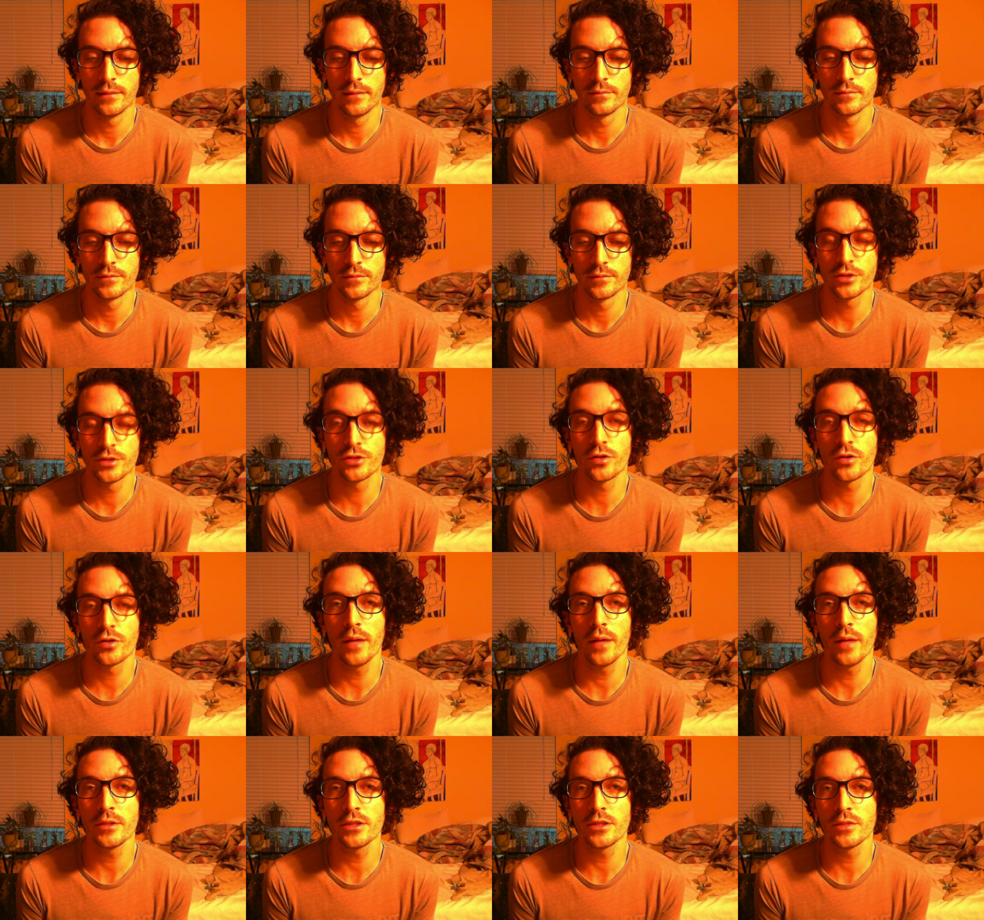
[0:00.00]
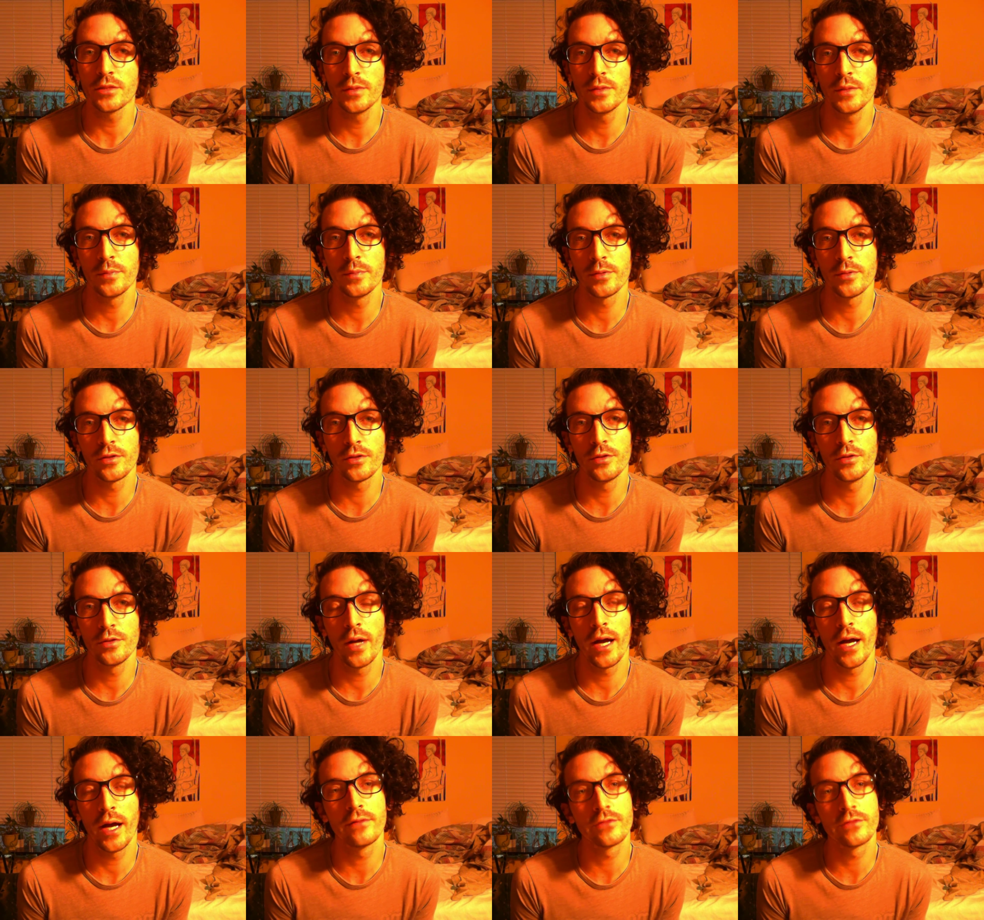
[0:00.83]
describing to people who
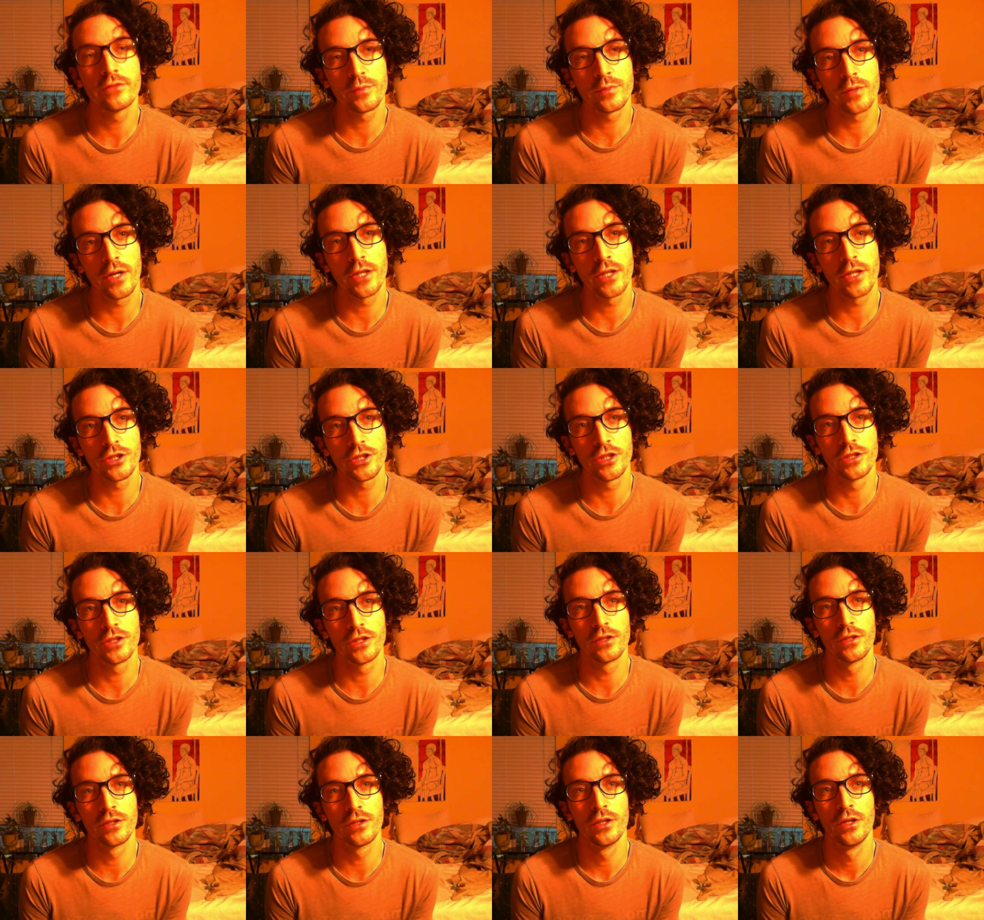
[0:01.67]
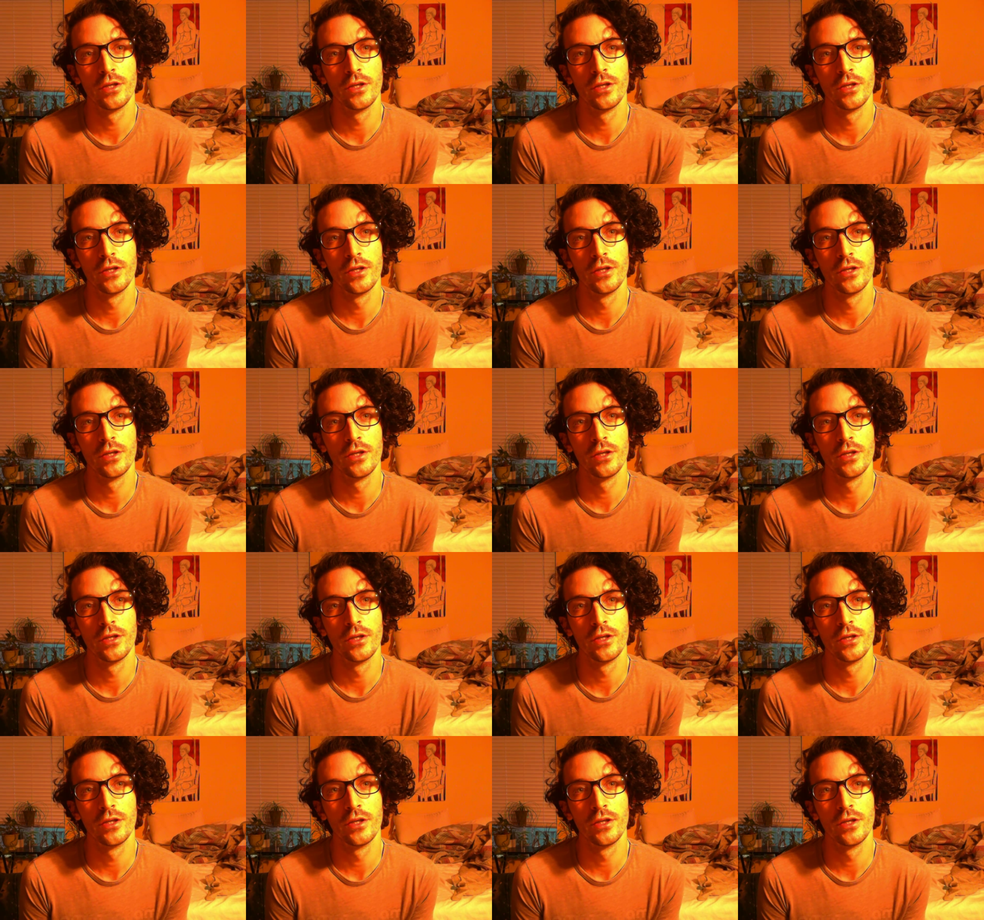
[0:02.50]
have depression